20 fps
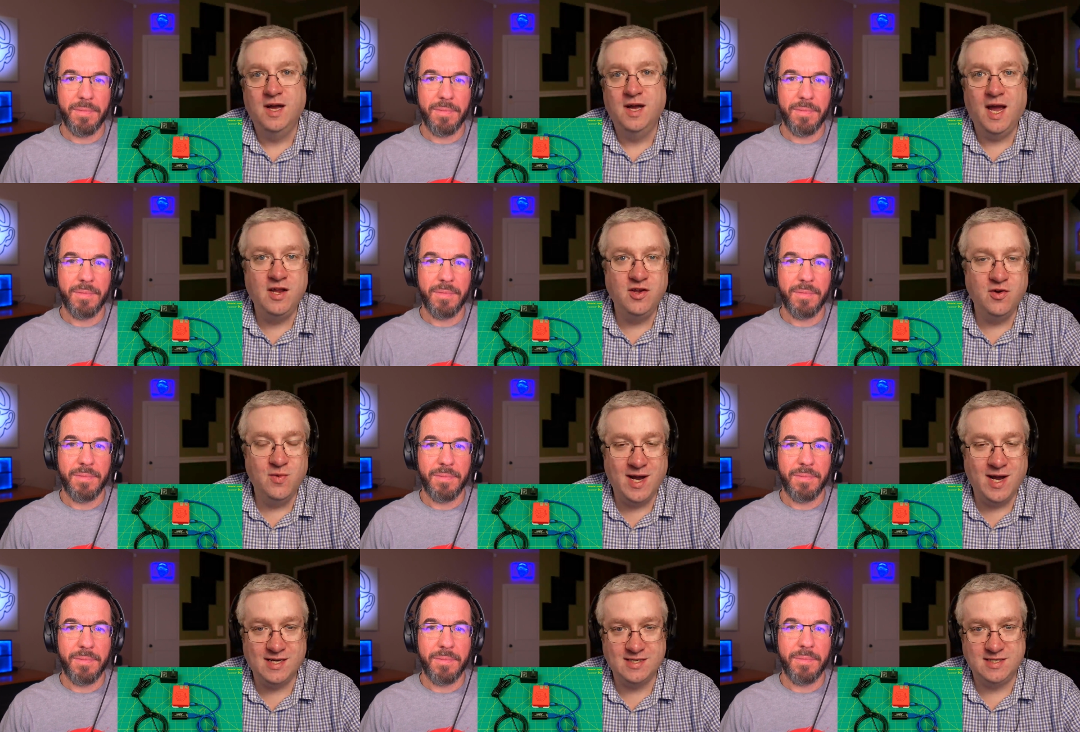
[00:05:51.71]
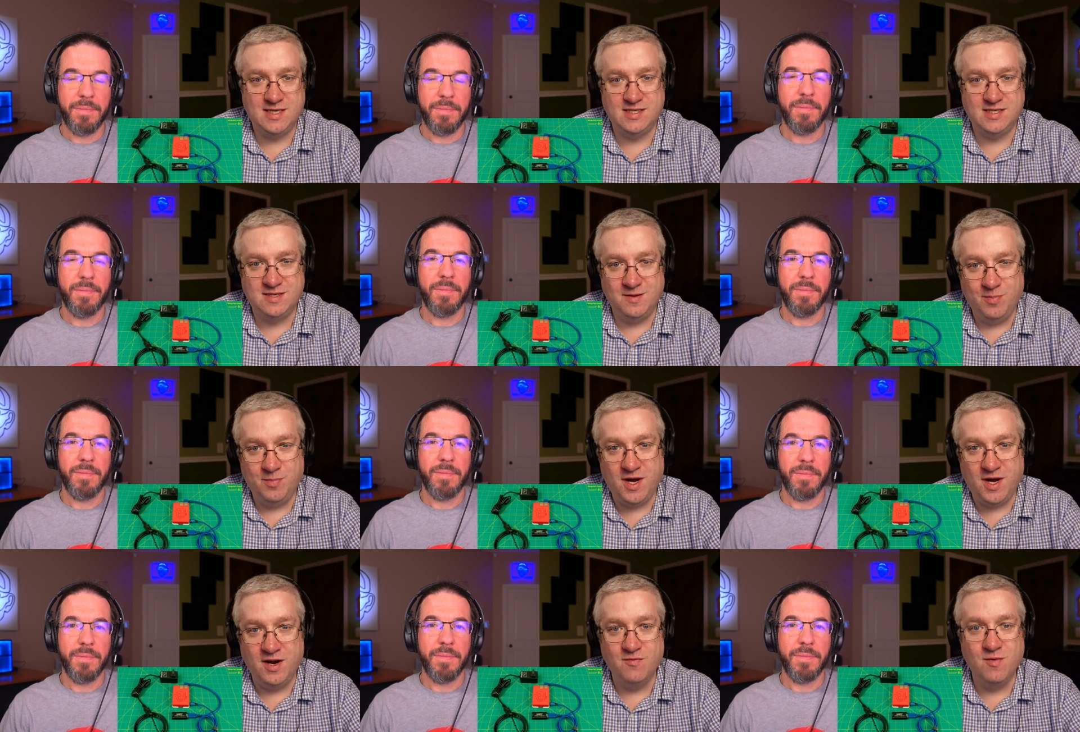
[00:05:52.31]
Speaker 1: and you access the
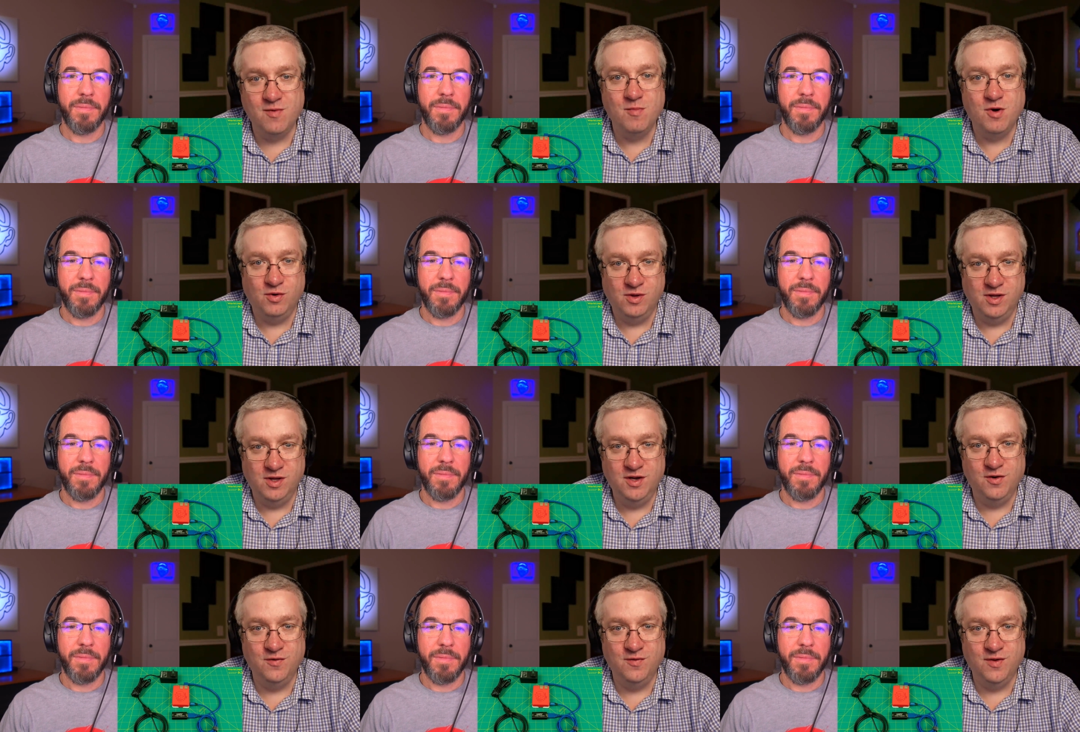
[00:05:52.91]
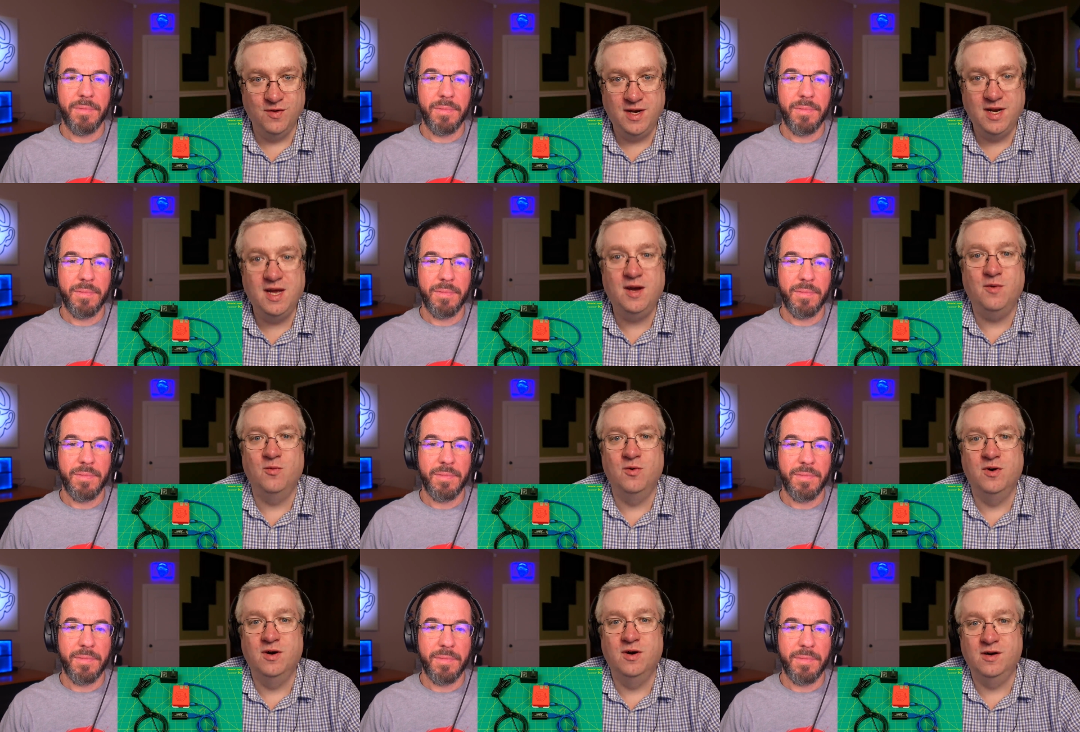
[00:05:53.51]
Pi remotely over the
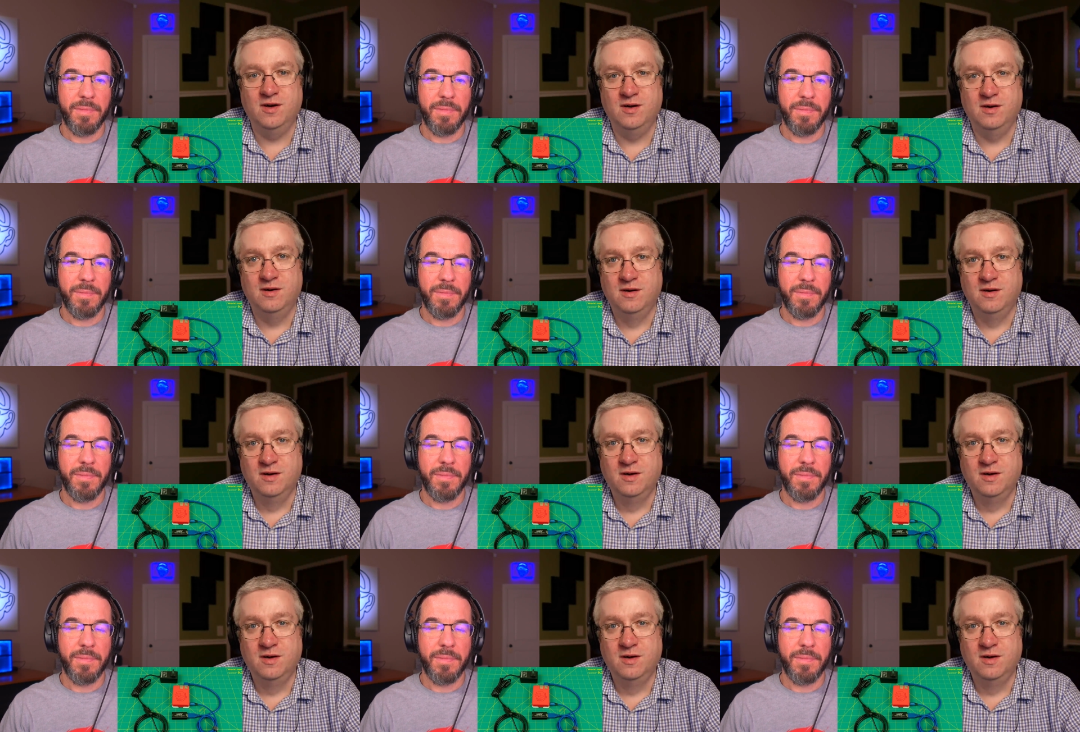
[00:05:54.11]
network,